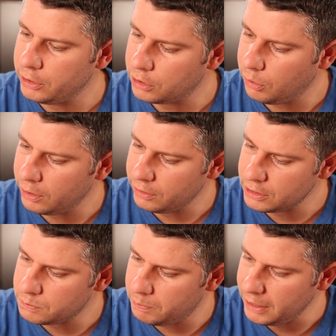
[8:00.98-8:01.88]
when you're going
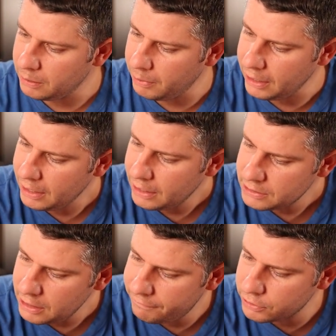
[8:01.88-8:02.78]
this big, but
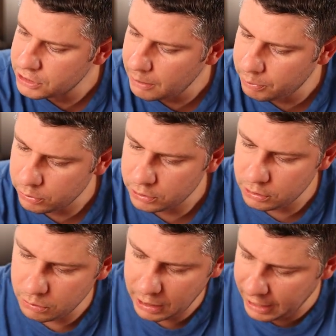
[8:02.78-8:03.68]
say for example,
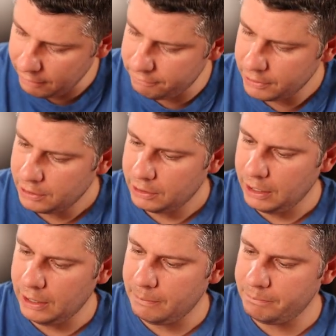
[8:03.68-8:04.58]
you have,
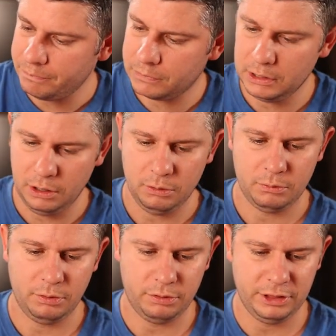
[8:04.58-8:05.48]
you know,
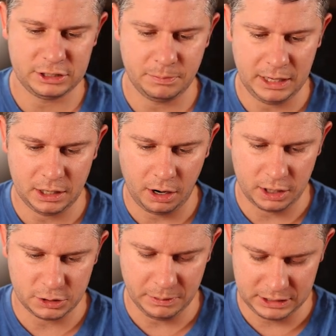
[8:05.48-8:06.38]
this many
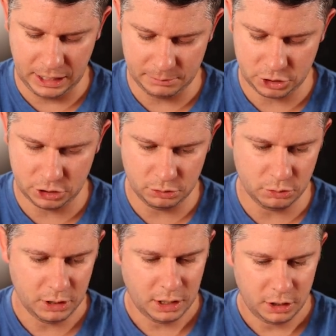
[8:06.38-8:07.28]
cards, but times
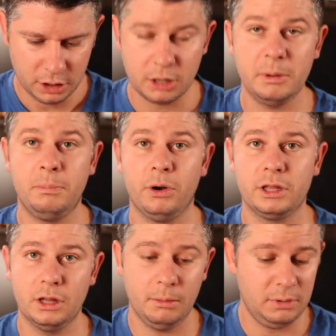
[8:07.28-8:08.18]
2, you're going to be
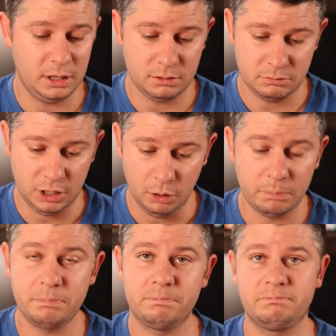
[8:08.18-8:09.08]
putting them in, you know,
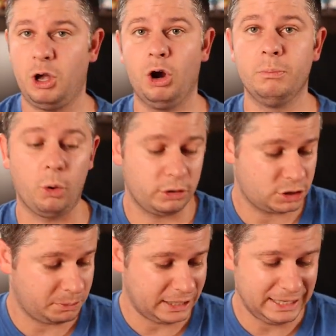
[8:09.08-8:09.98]
cardboard or
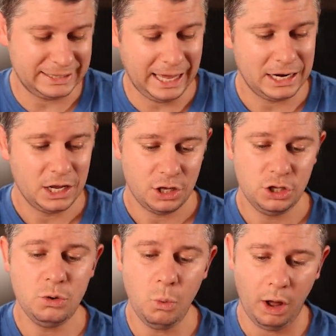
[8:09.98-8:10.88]
something like that.
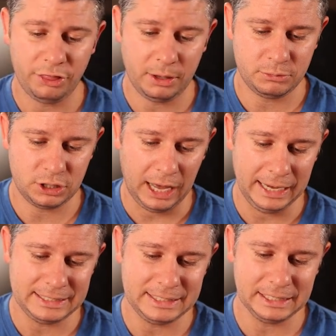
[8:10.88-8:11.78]
You want them to
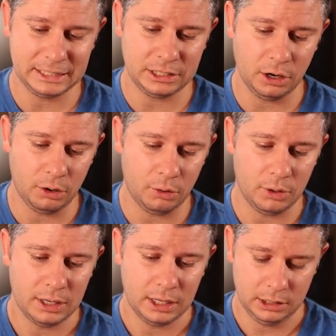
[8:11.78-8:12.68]
ideally
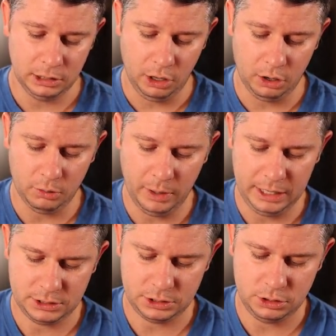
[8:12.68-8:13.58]
go long
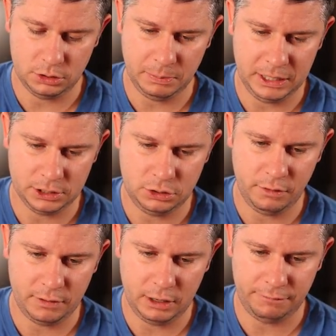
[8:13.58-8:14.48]
ways because you
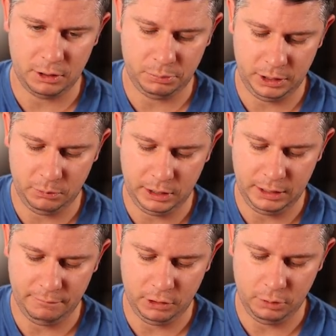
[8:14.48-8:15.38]
have enough in a plain white
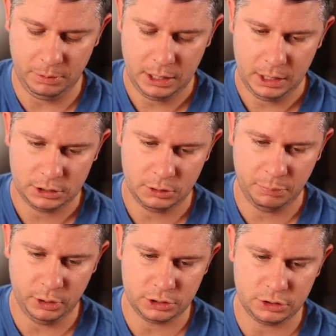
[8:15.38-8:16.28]
envelope to
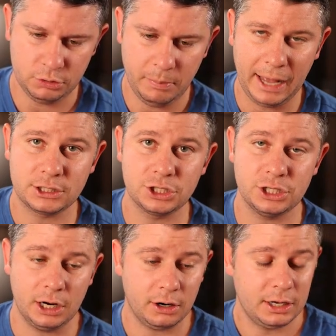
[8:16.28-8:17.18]
put 2 batches
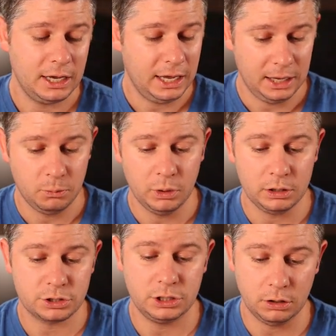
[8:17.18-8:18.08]
there. It
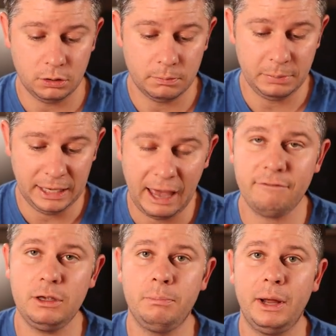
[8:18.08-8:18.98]
will still be
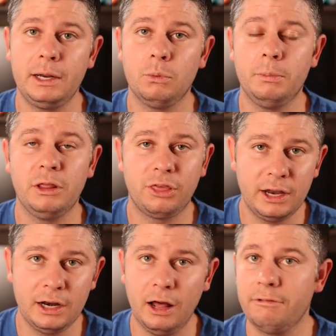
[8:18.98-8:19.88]
heavy, but it will be
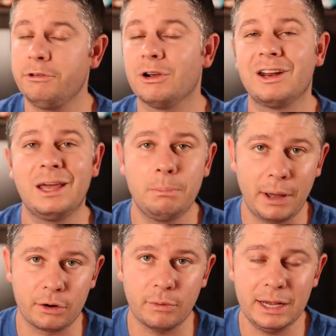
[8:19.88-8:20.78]
thin enough. You're going to get
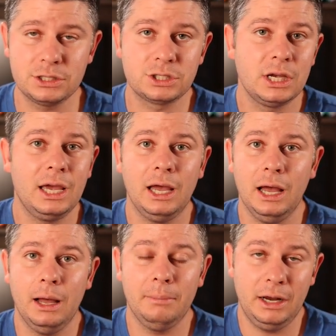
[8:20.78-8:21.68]
better rates.
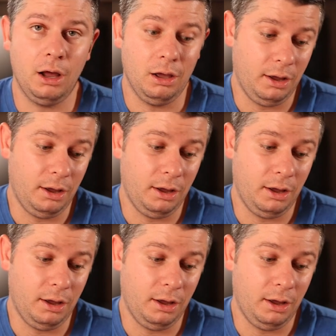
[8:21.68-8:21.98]
And